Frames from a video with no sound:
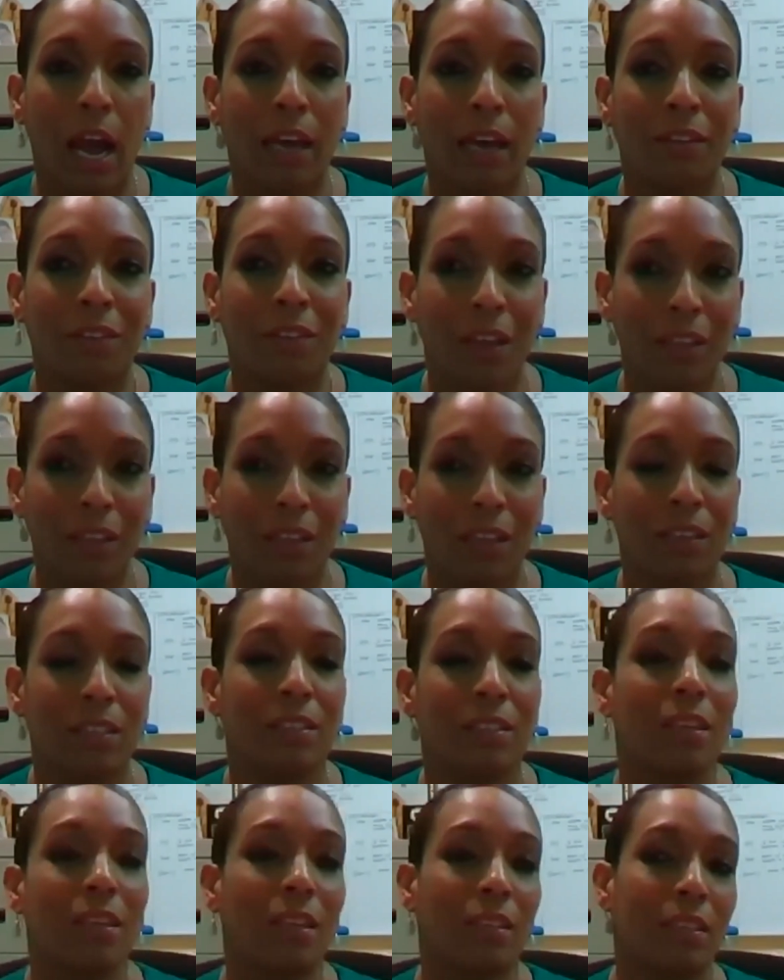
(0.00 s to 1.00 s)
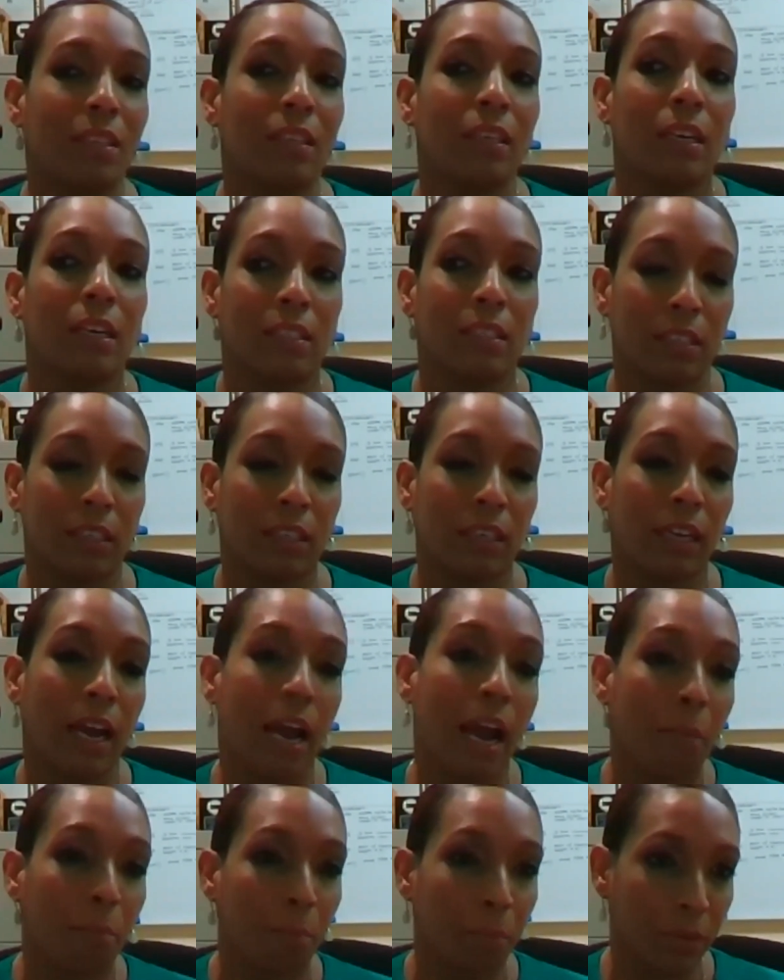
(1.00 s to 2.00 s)
And then there are the St. Augustine
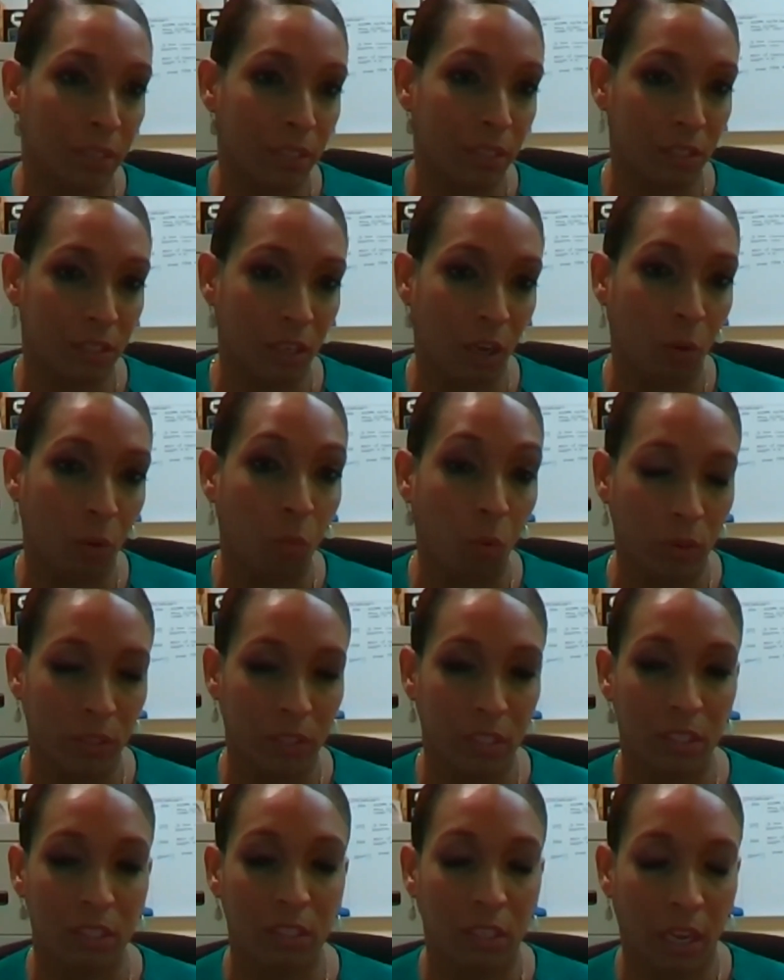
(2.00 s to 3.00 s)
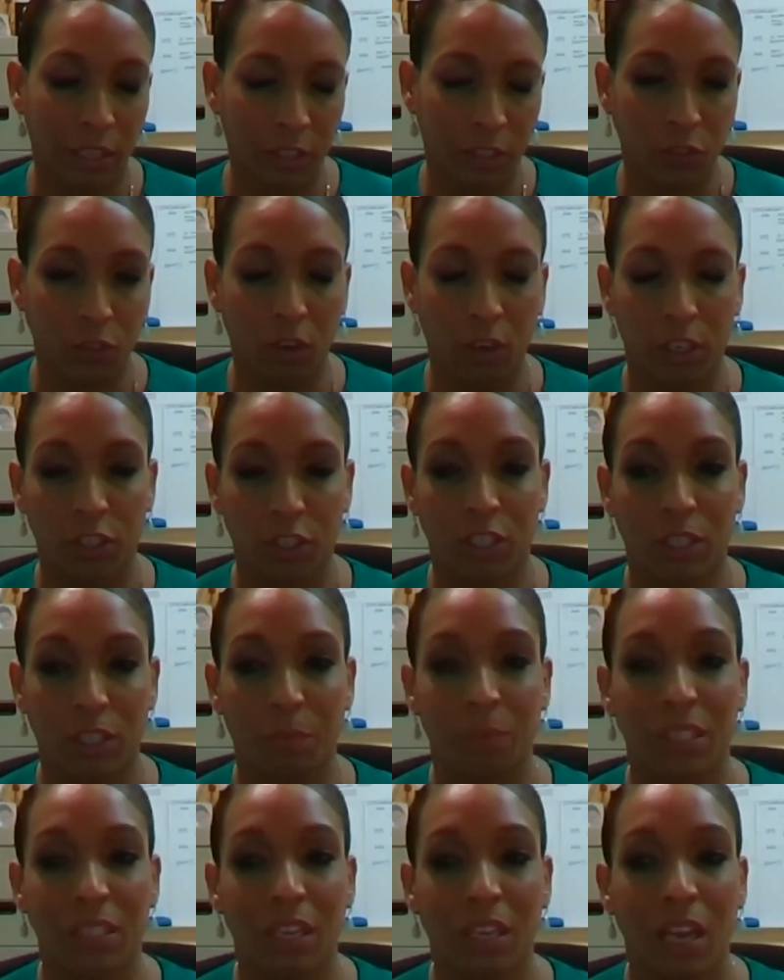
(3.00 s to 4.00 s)
Campus Awards and
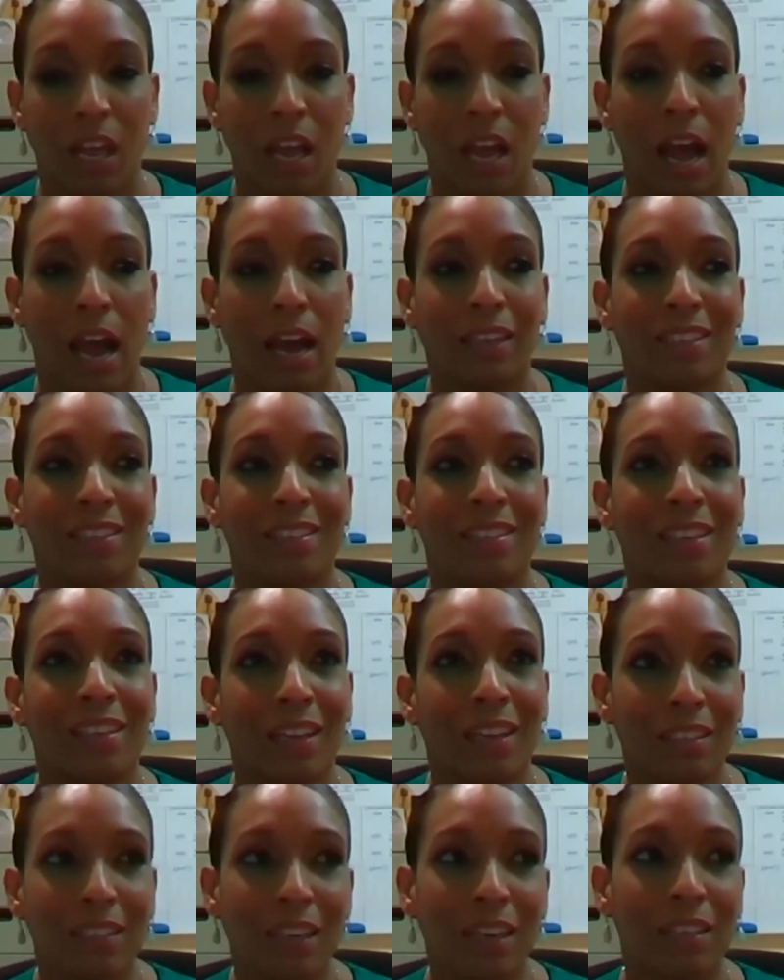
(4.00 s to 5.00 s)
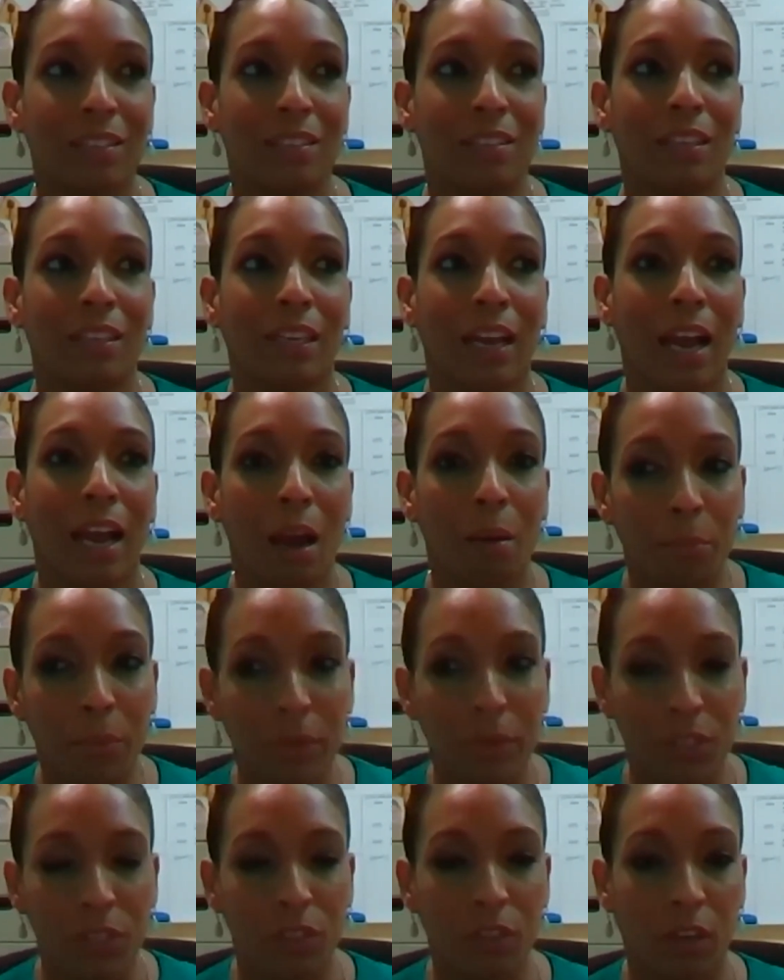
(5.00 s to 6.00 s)
Scholarships. And the St. Augustine
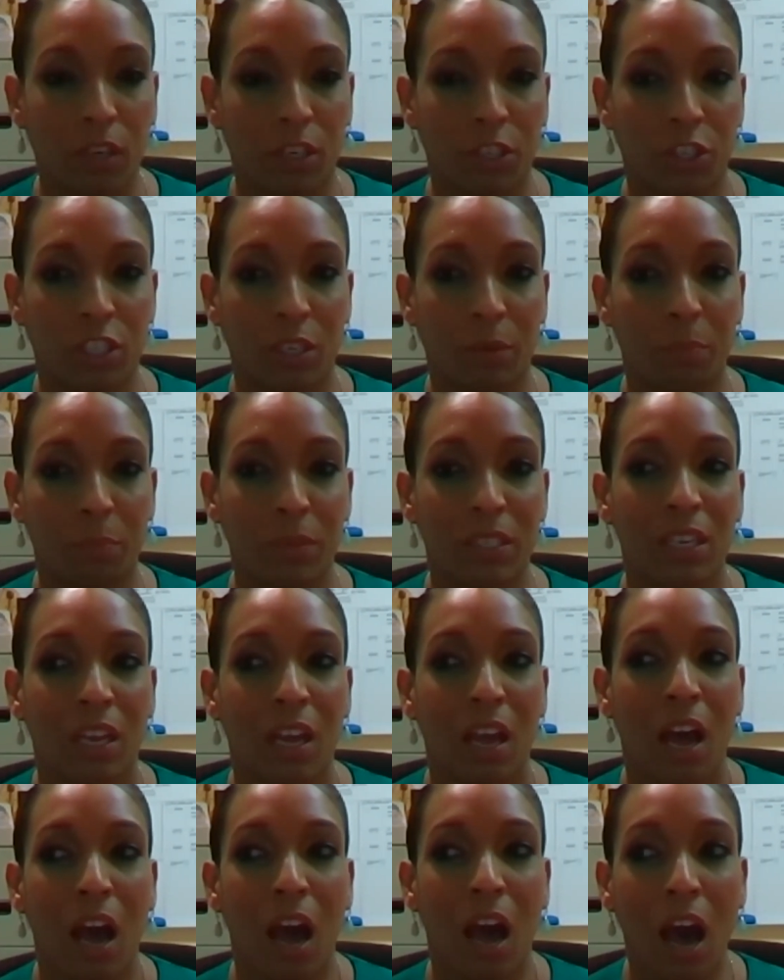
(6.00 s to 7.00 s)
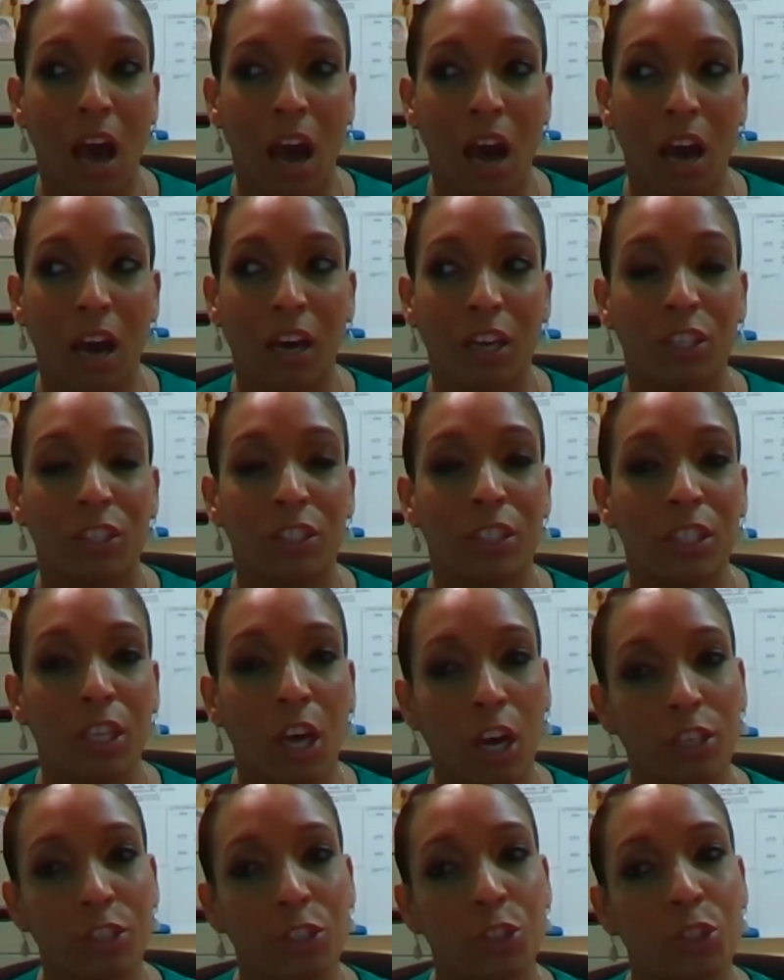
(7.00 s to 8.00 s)
Campus Scholarships are
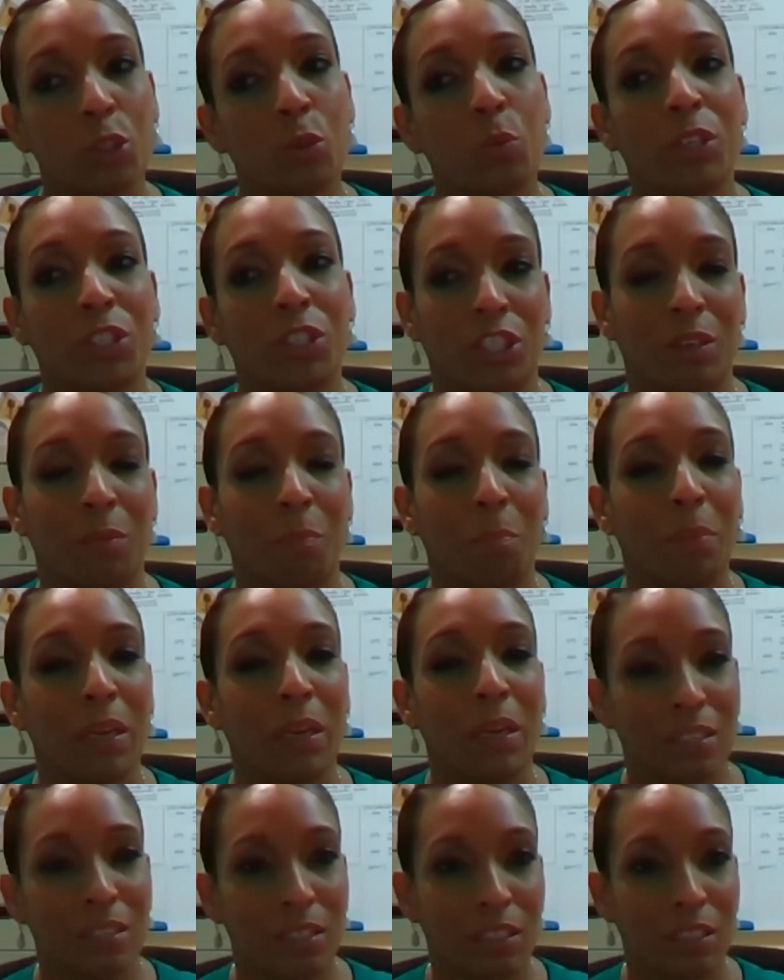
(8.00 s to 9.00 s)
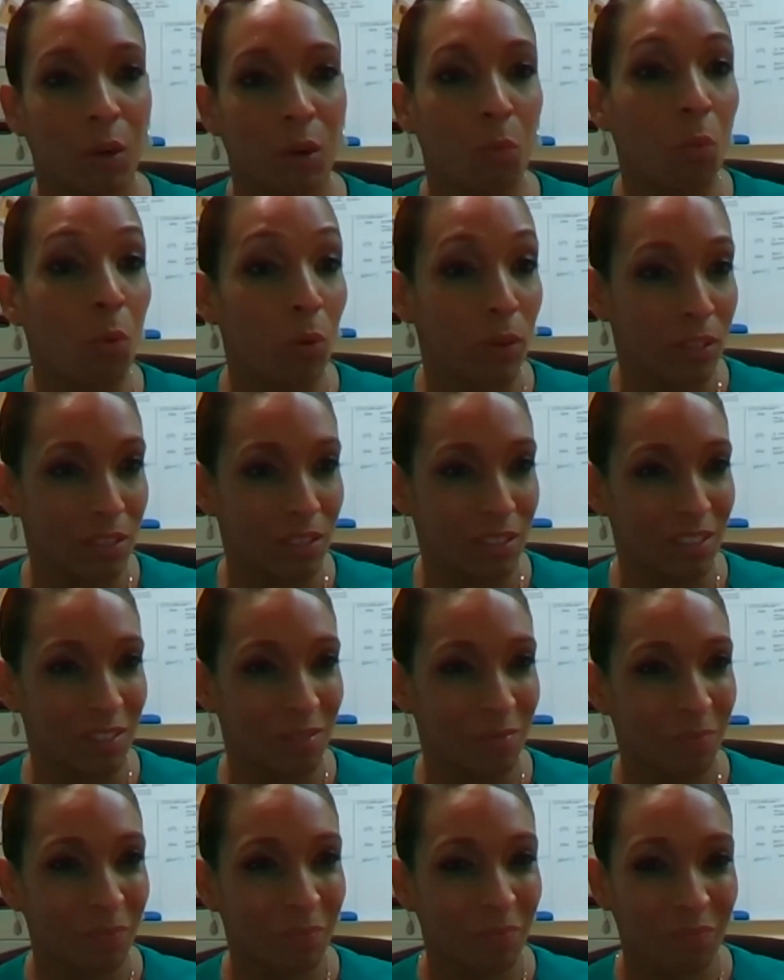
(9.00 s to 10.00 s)
non-tuition based
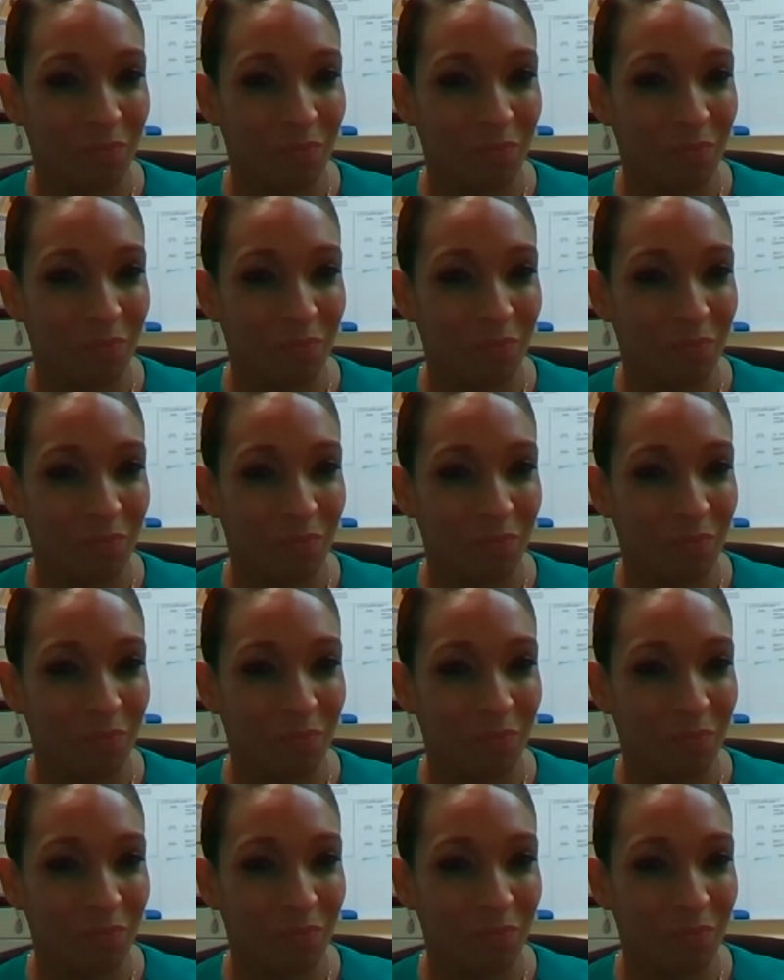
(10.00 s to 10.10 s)
awards.